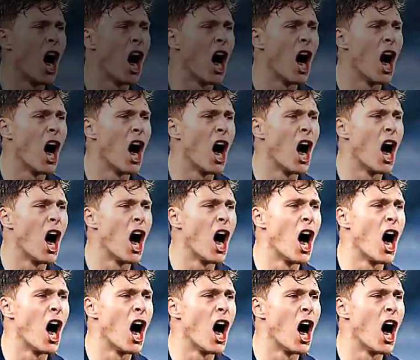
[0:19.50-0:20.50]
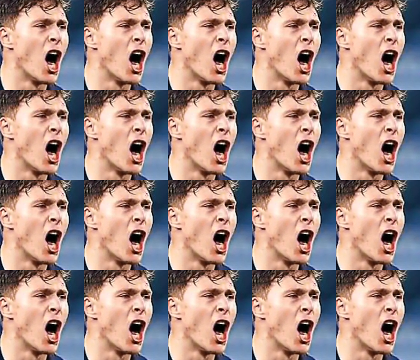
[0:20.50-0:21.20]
Nothing is said.